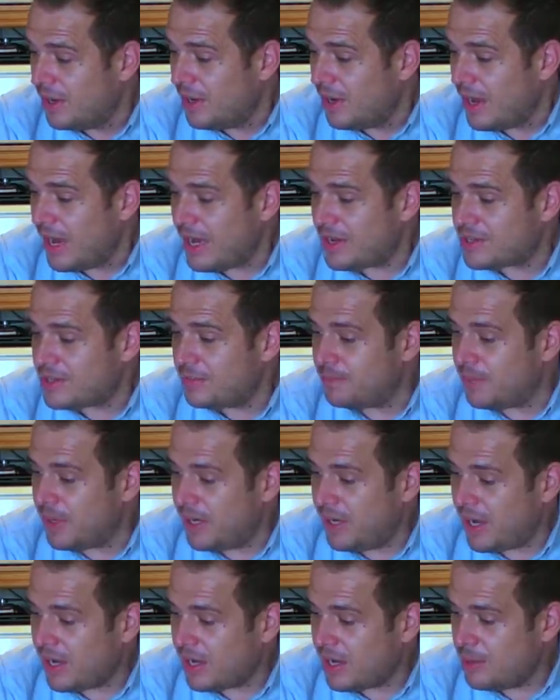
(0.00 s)
excellent, Pete.
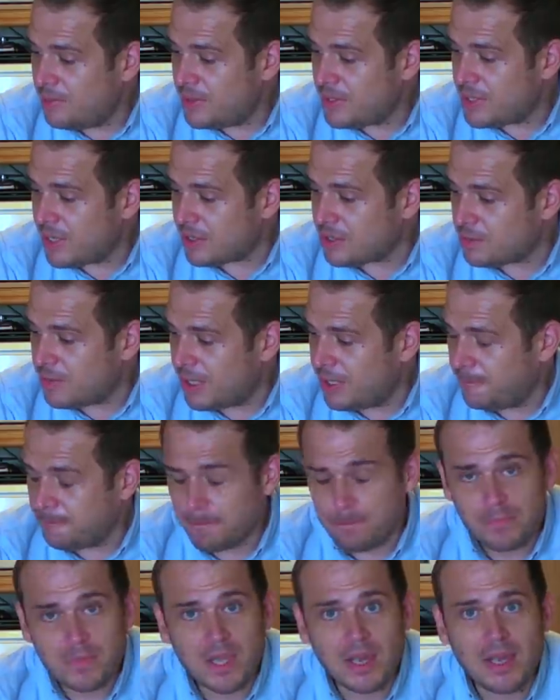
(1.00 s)
Yeah, keep in touch, mate.
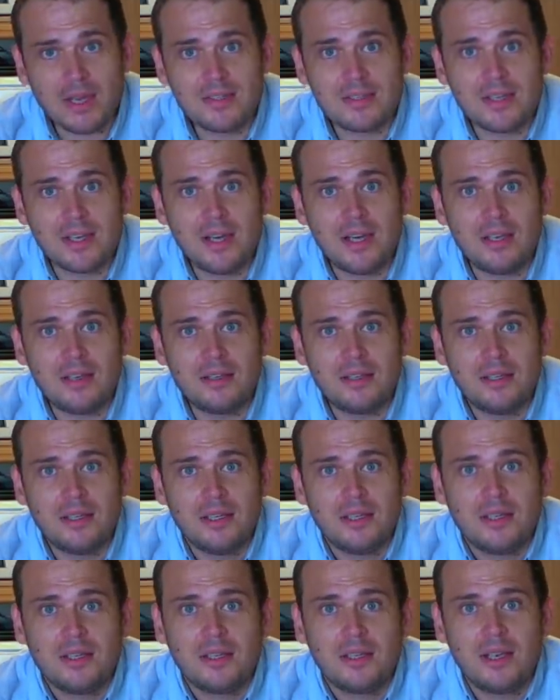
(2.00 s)
And
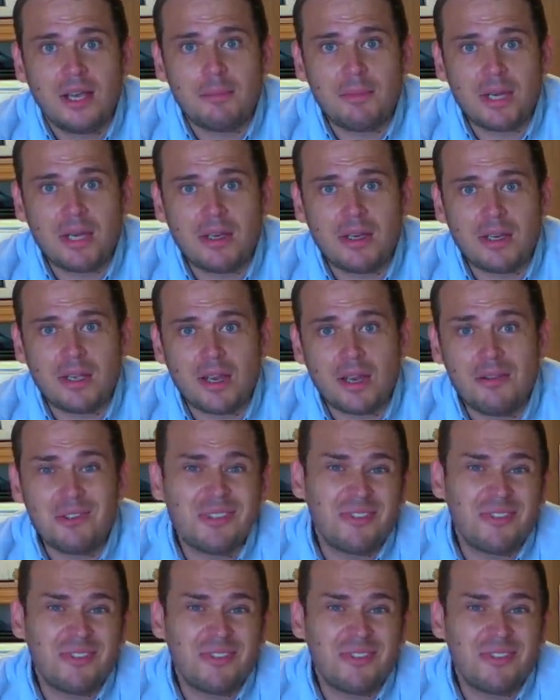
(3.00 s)
let me know how it goes,